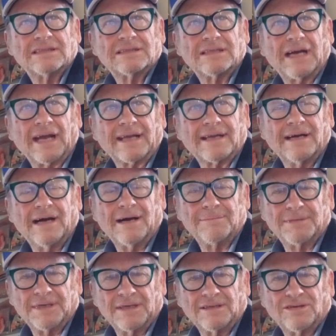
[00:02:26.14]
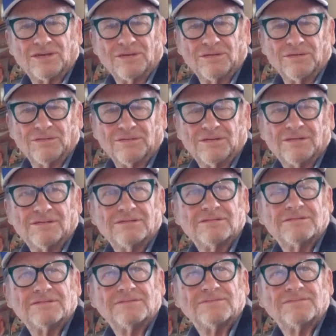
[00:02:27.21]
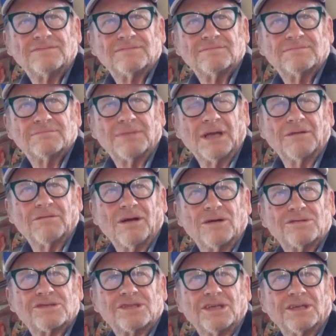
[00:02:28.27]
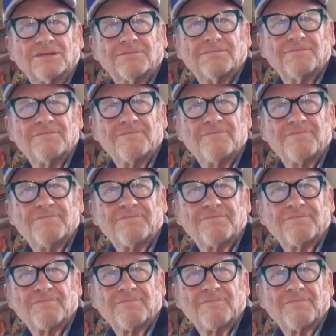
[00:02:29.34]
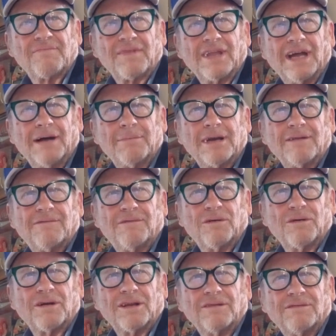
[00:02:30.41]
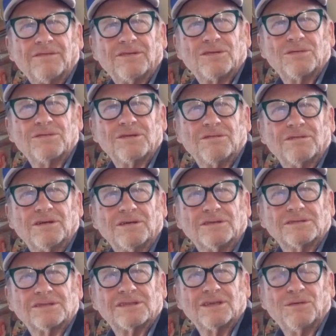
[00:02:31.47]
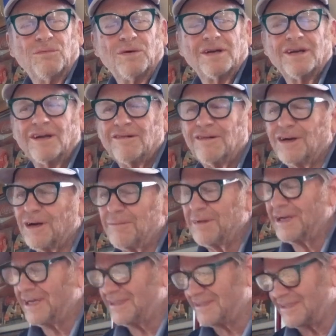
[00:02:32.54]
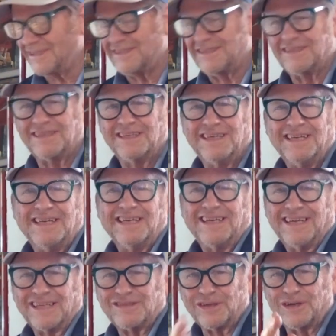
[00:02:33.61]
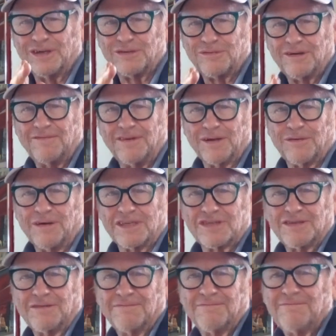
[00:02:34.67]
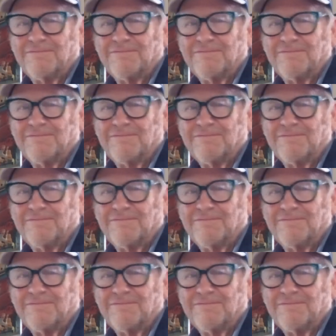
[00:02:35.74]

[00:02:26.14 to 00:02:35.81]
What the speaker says: Ty Cobb did too. Pete Rose did. How many 42-year-olds, 100 RBIs? That's a good trivia question.